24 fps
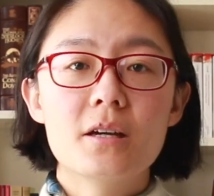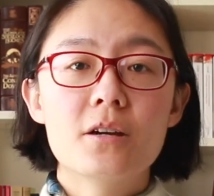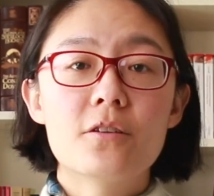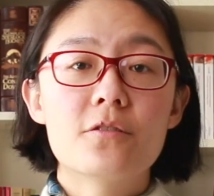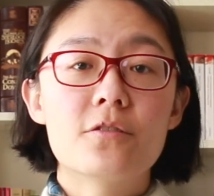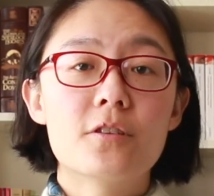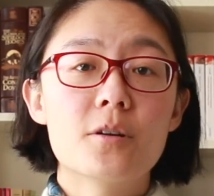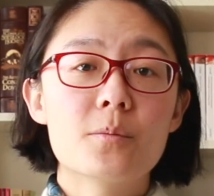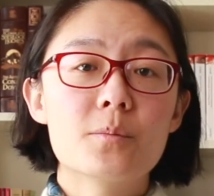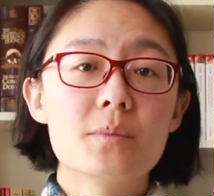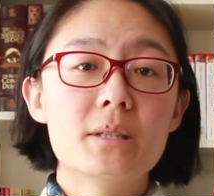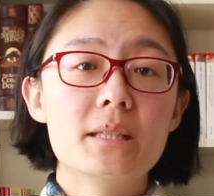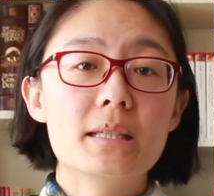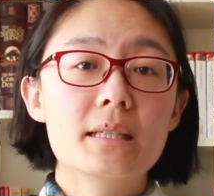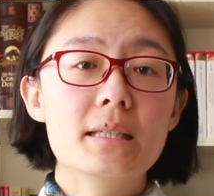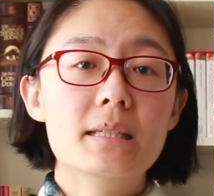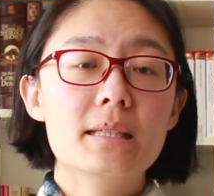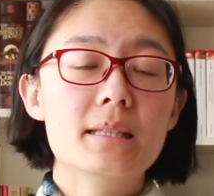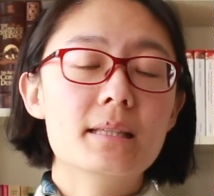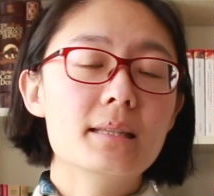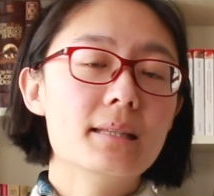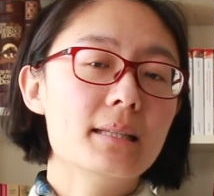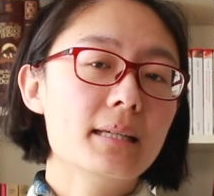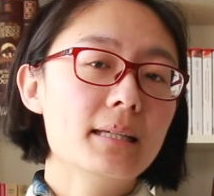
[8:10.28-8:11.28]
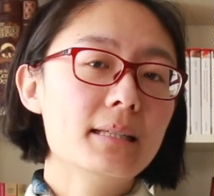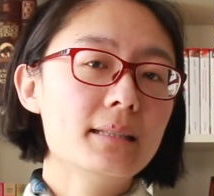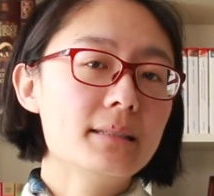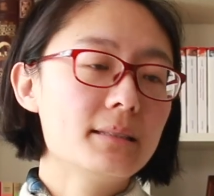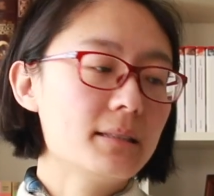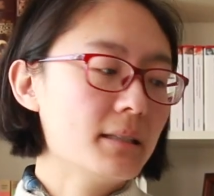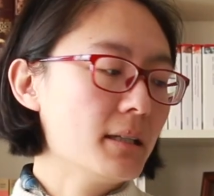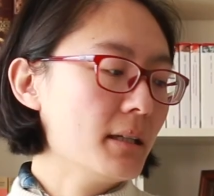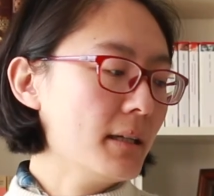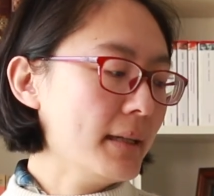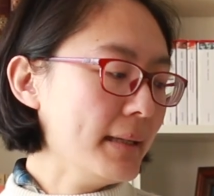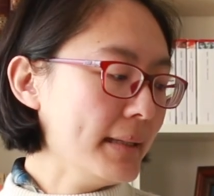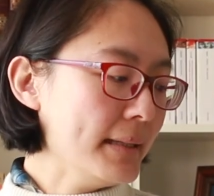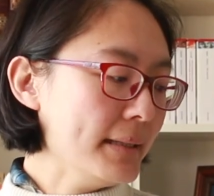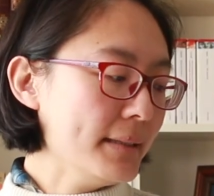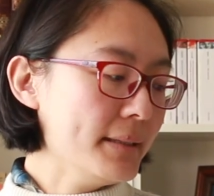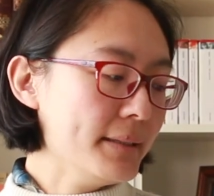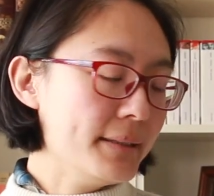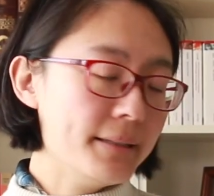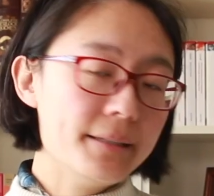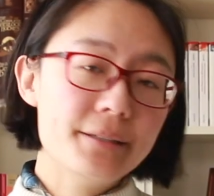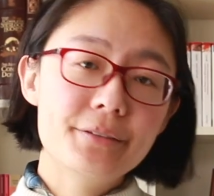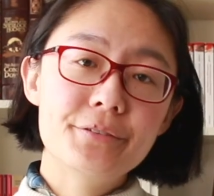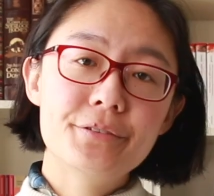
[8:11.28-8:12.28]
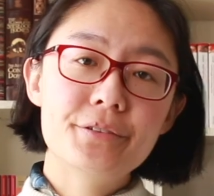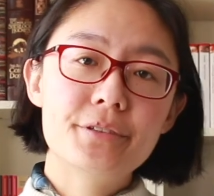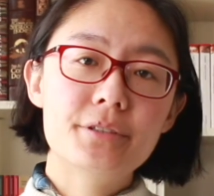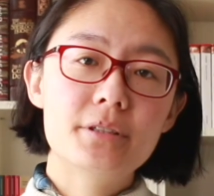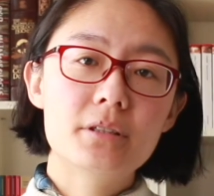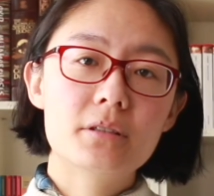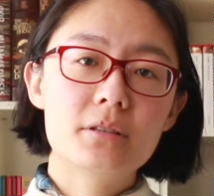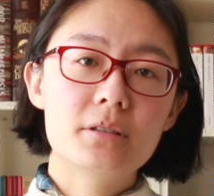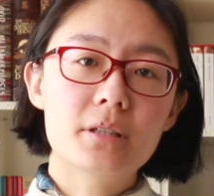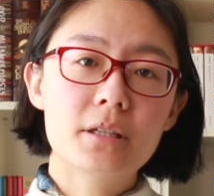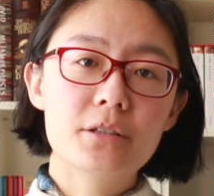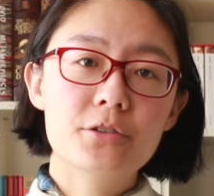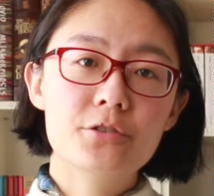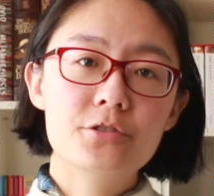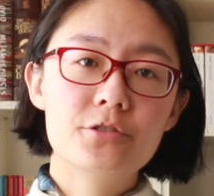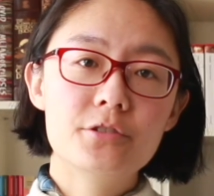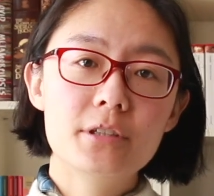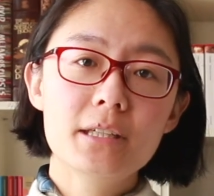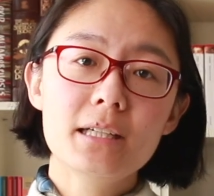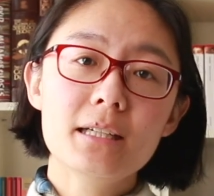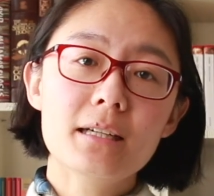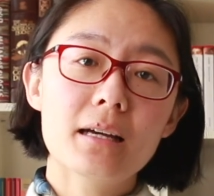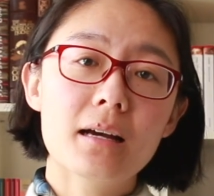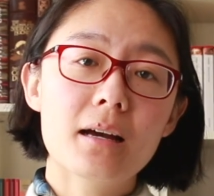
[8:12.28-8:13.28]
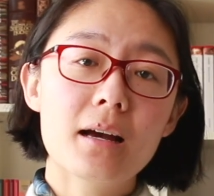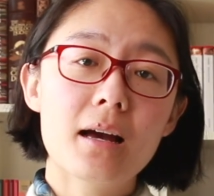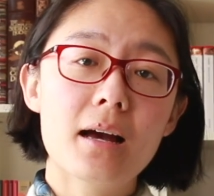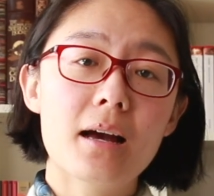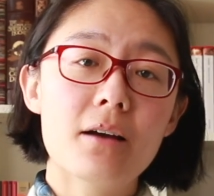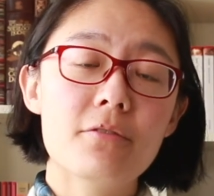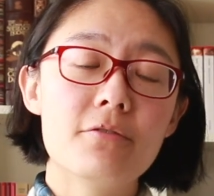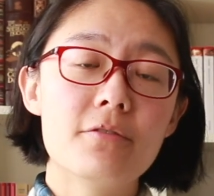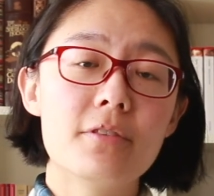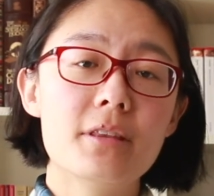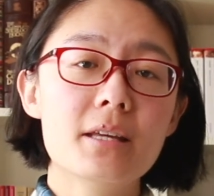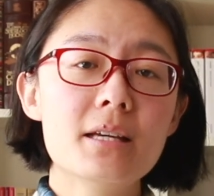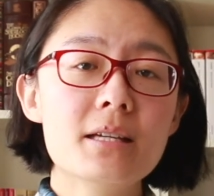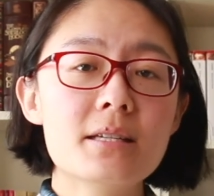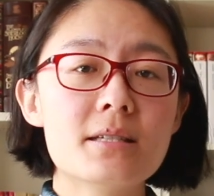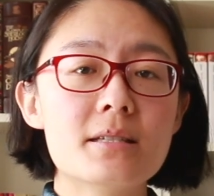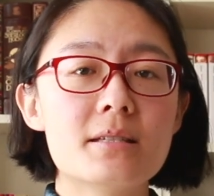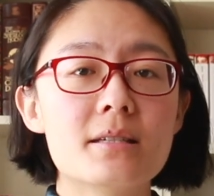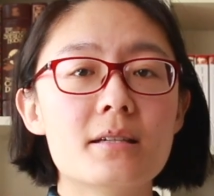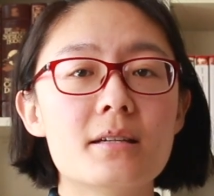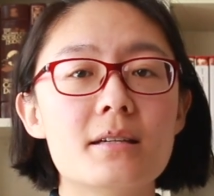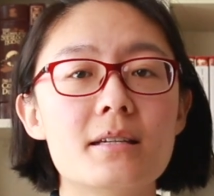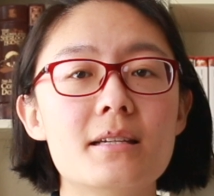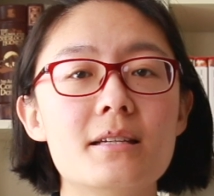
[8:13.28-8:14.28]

From the late 18th century, I have this.